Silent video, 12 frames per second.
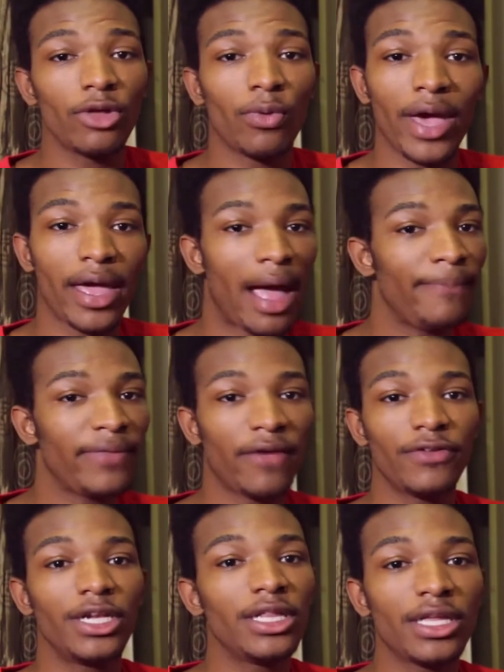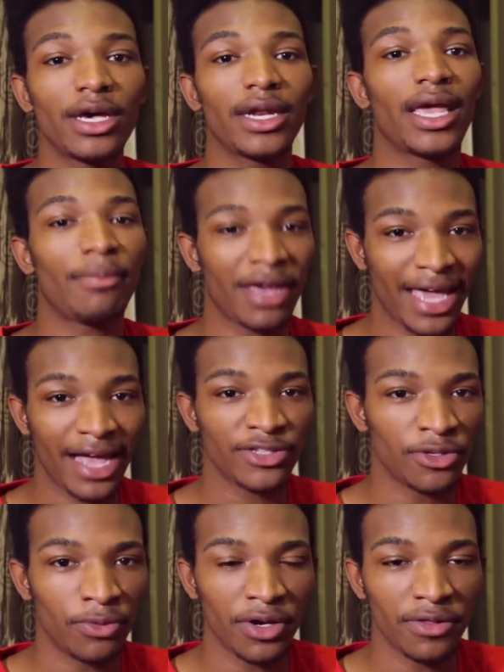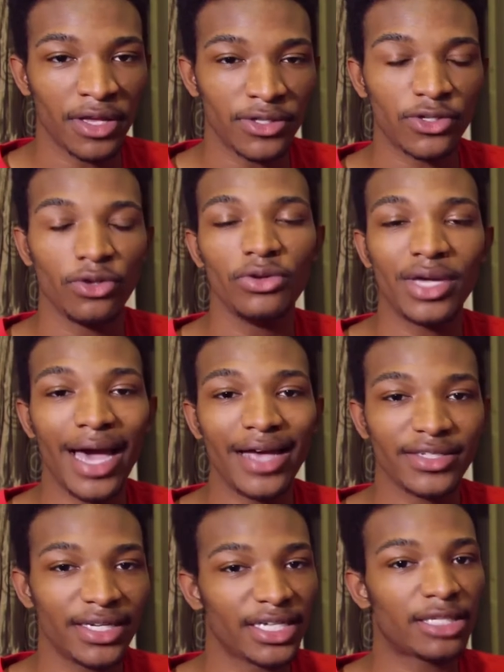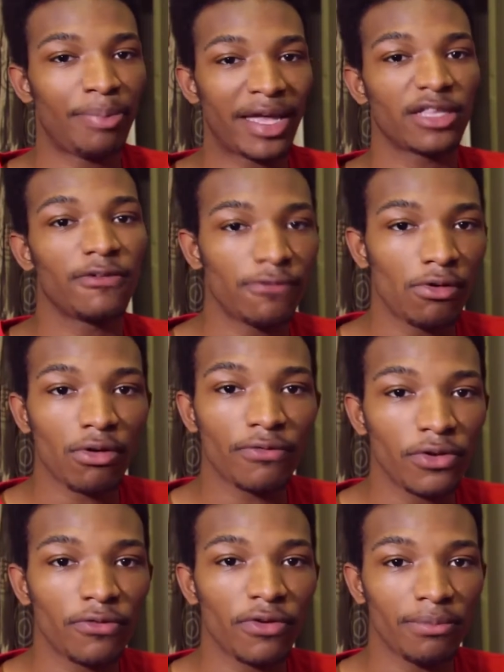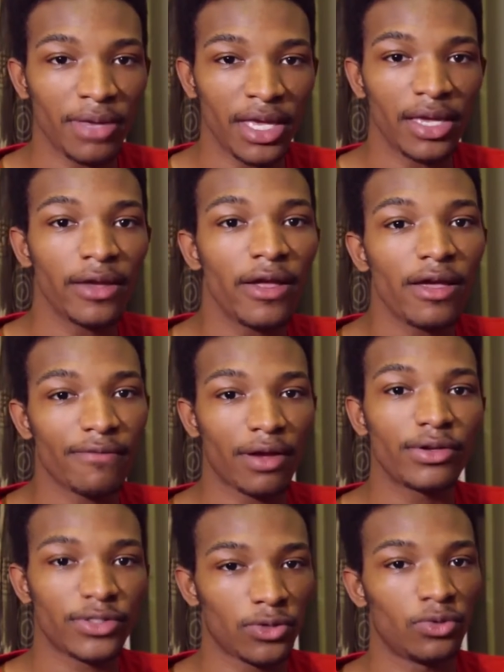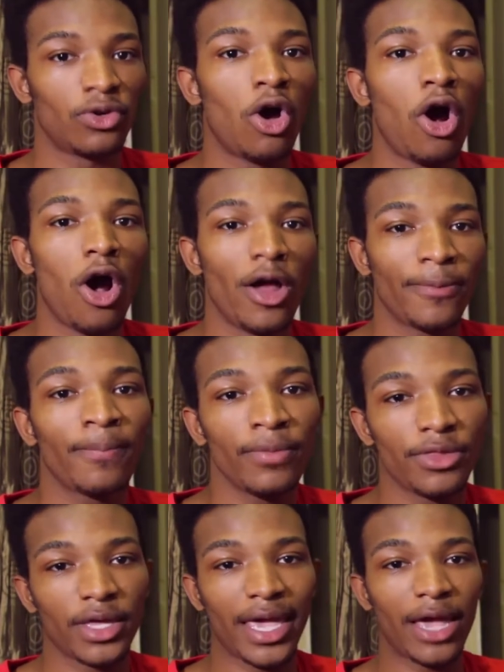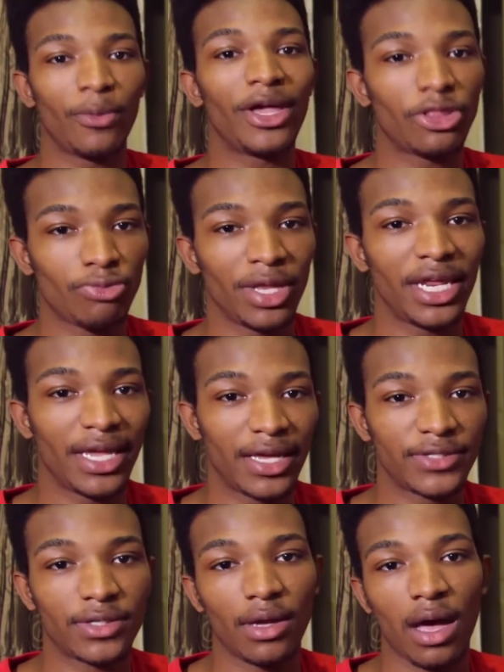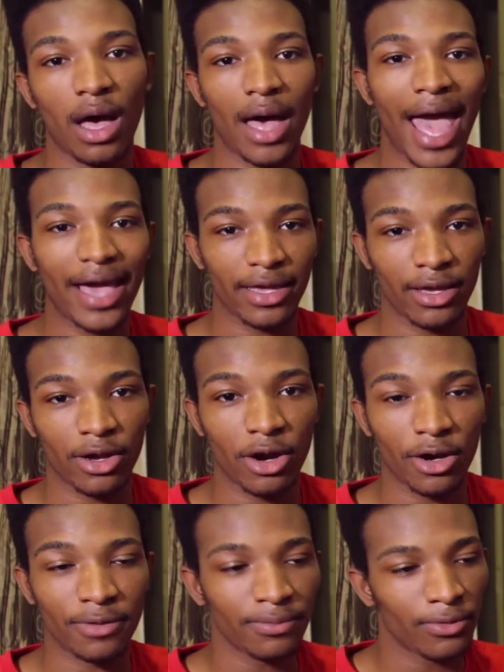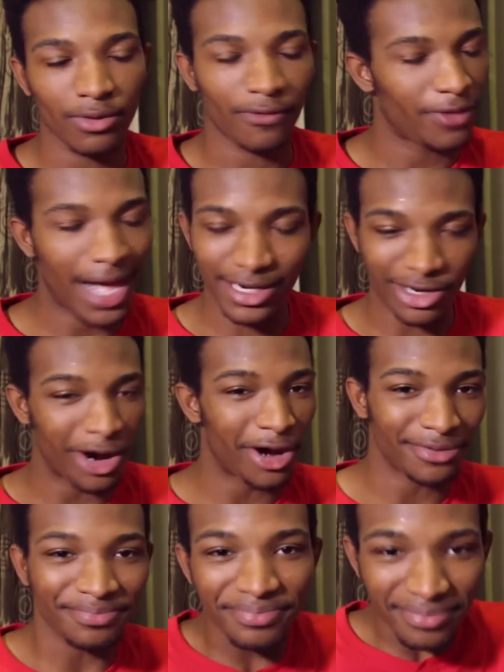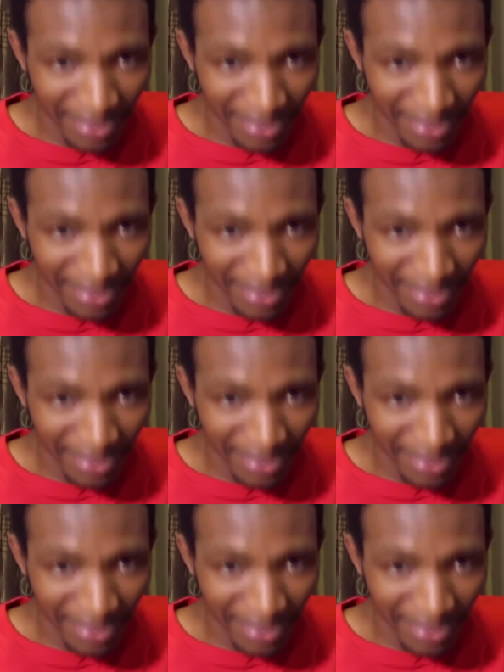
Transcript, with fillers: Either way, I'm definitely going to get my hands on one of these, so you guys can expect a full review from me very soon on the Gateway 3DS uh, hacking card, flash card